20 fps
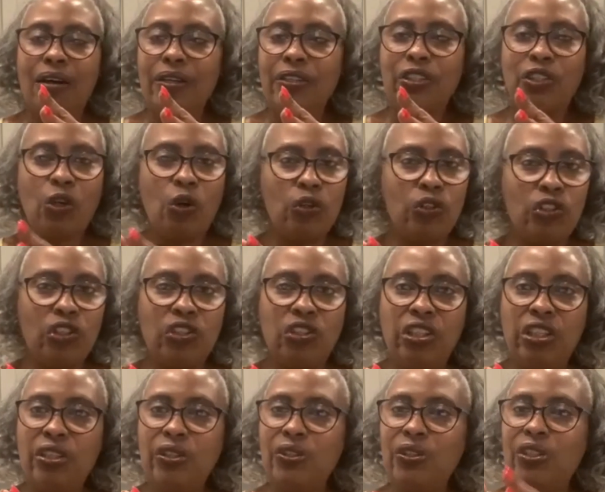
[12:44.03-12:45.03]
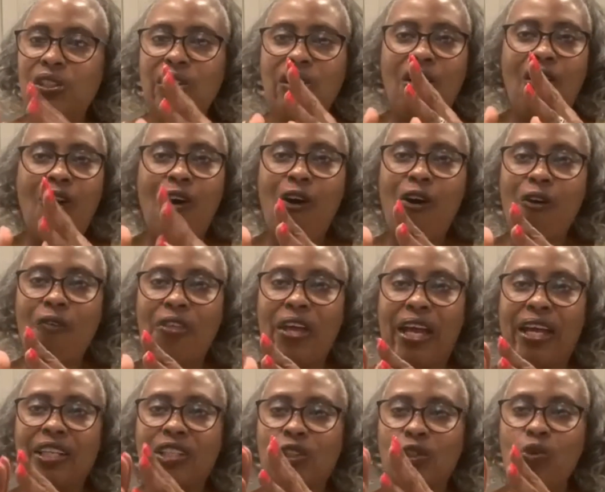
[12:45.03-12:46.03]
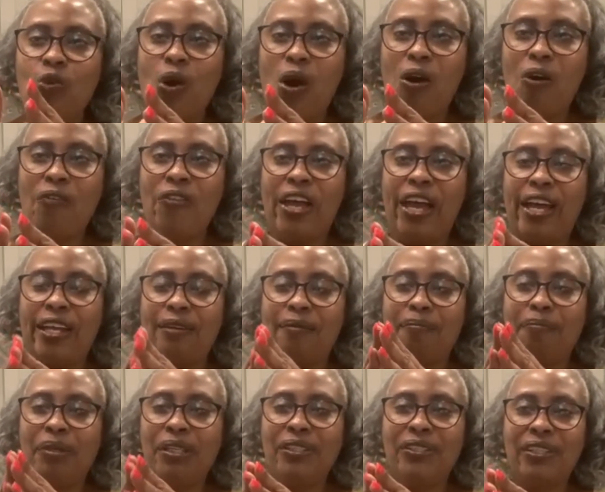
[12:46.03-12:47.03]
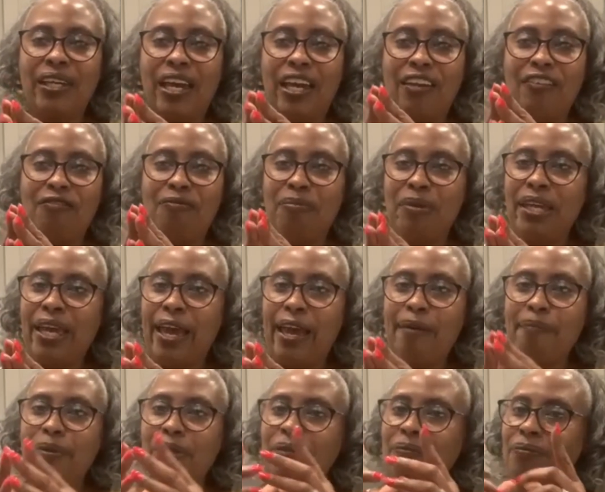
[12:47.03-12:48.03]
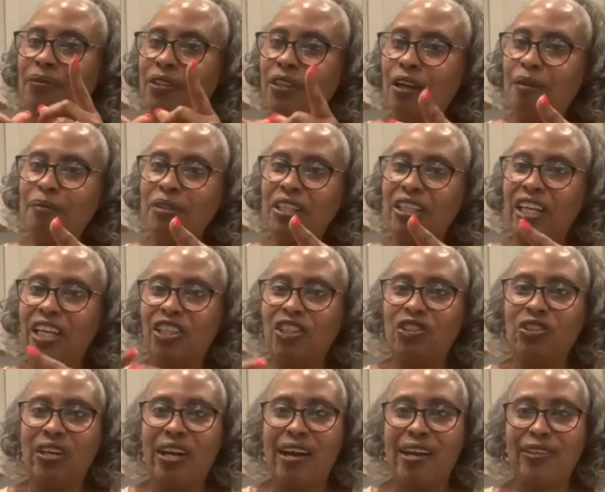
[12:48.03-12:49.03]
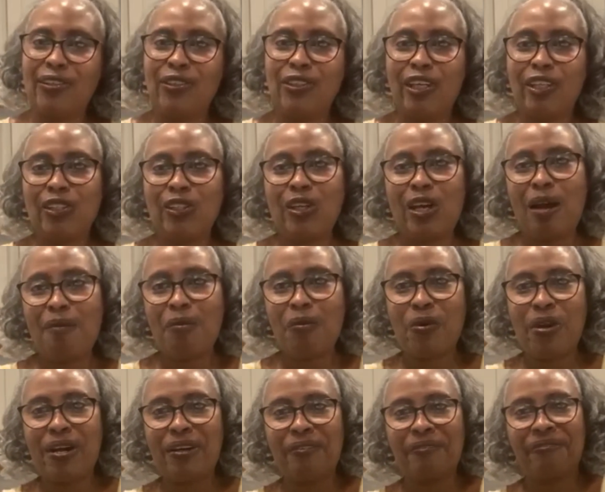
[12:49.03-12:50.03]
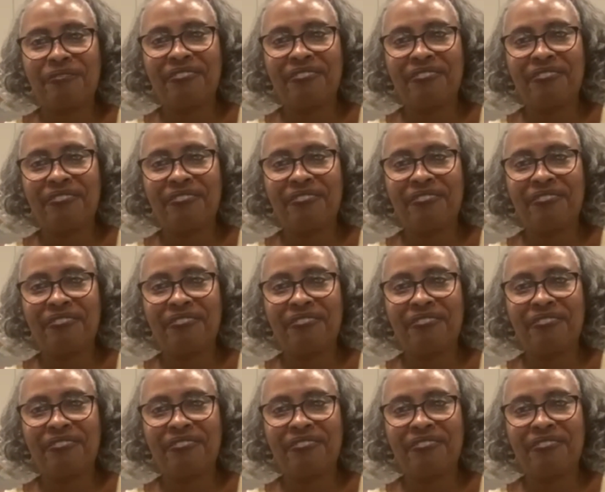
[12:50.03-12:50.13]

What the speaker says: social distance, all that. Do all that. Be safe, be happy. I'm going to catch you guys next time around.